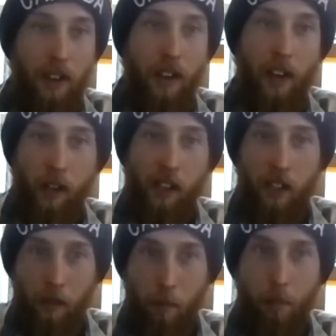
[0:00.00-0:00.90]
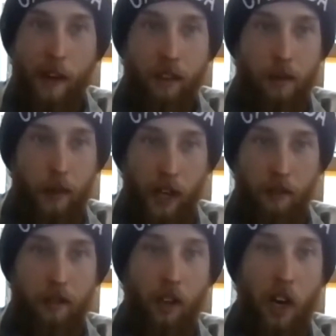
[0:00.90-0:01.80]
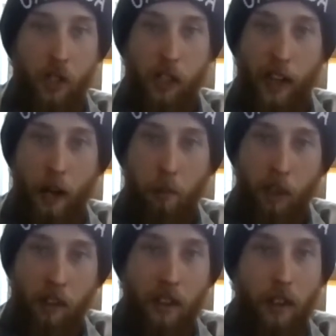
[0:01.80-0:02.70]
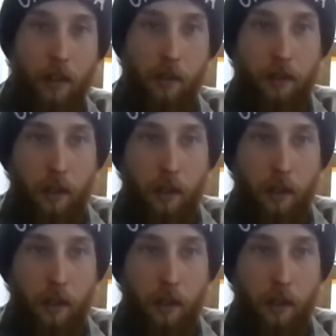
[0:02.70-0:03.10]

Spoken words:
it can make some of that sloshing happen. So if you're